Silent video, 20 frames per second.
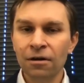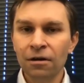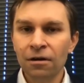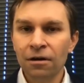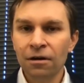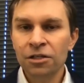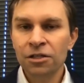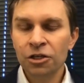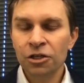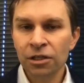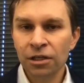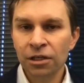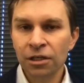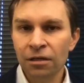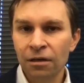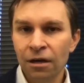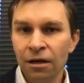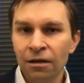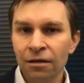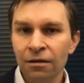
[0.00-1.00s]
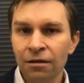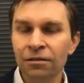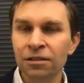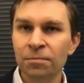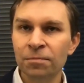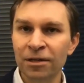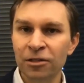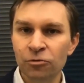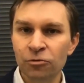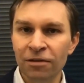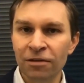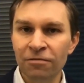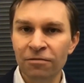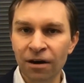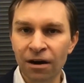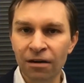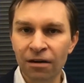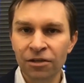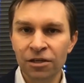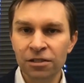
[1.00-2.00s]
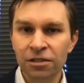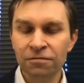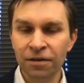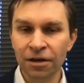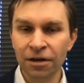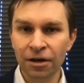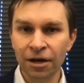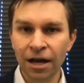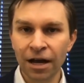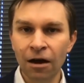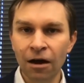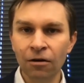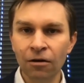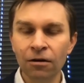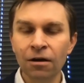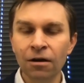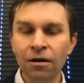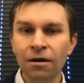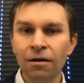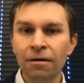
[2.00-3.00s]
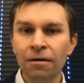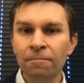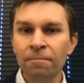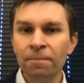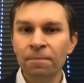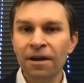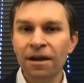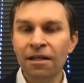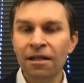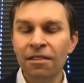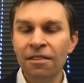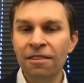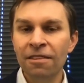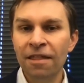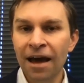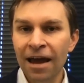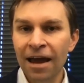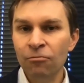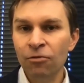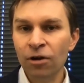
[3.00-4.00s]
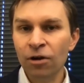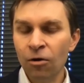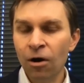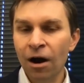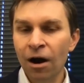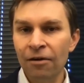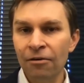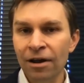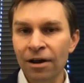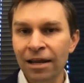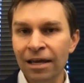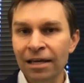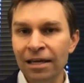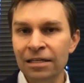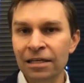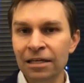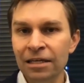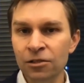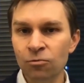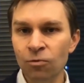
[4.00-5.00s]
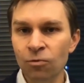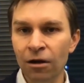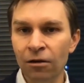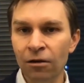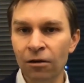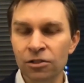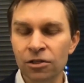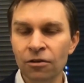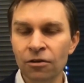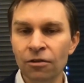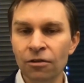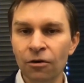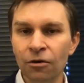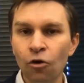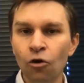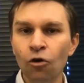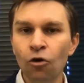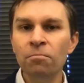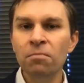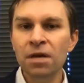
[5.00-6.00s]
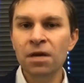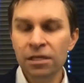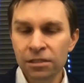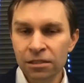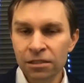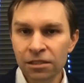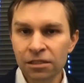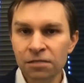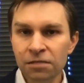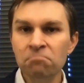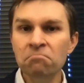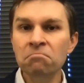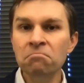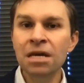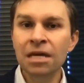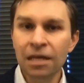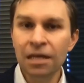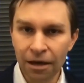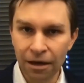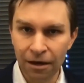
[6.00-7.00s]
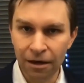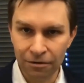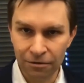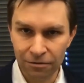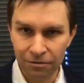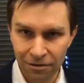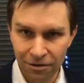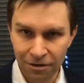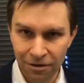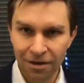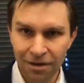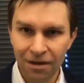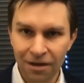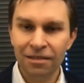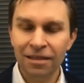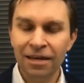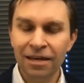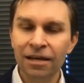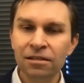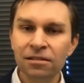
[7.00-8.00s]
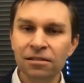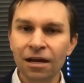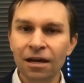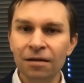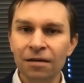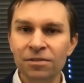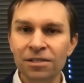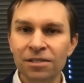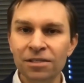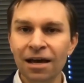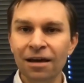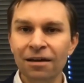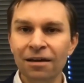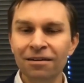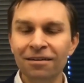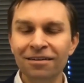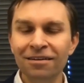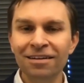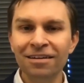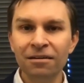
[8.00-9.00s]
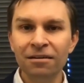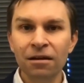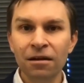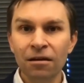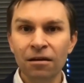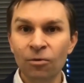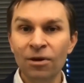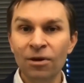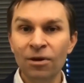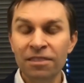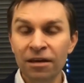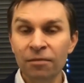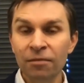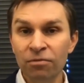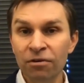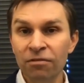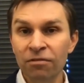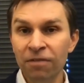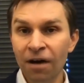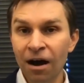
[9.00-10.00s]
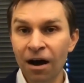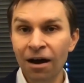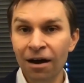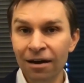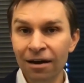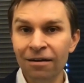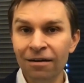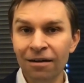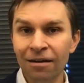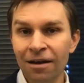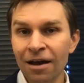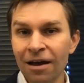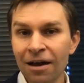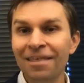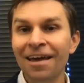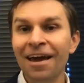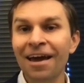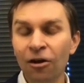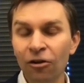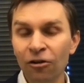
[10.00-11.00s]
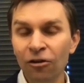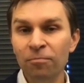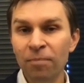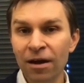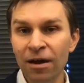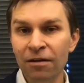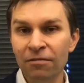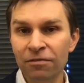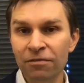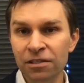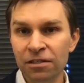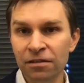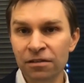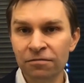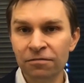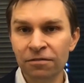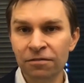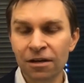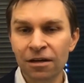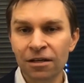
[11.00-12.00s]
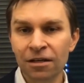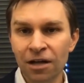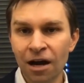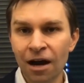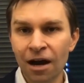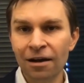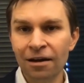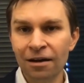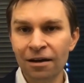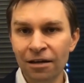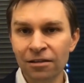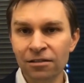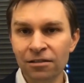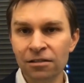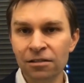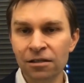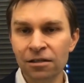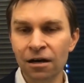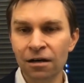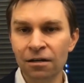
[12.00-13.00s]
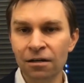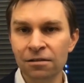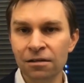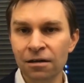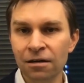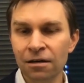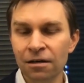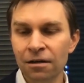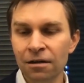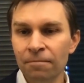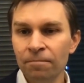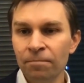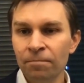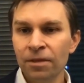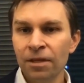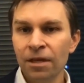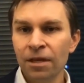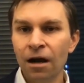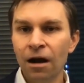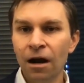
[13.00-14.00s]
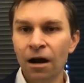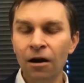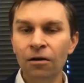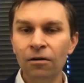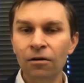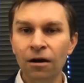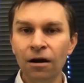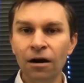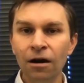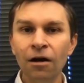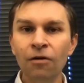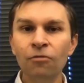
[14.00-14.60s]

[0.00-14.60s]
essentially uh, spent 25 years figuring out. They require NAD as well. So the hormesis mediators, the enzymes that we think provide the health benefits of diet and exercise, are, are